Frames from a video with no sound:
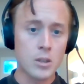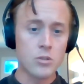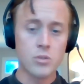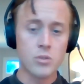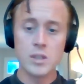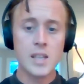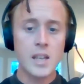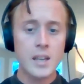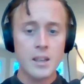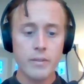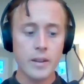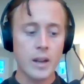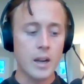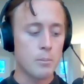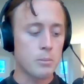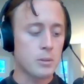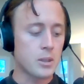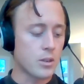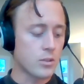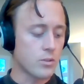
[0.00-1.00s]
countries and
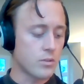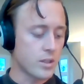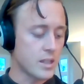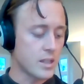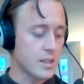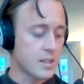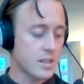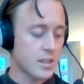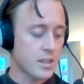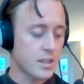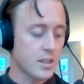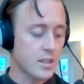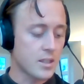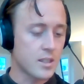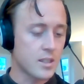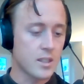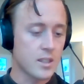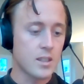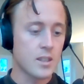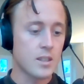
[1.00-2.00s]
developed countries to,
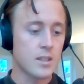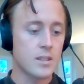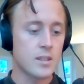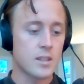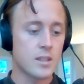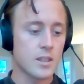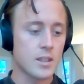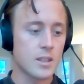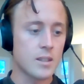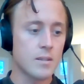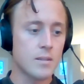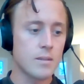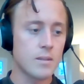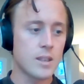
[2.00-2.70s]
to, to,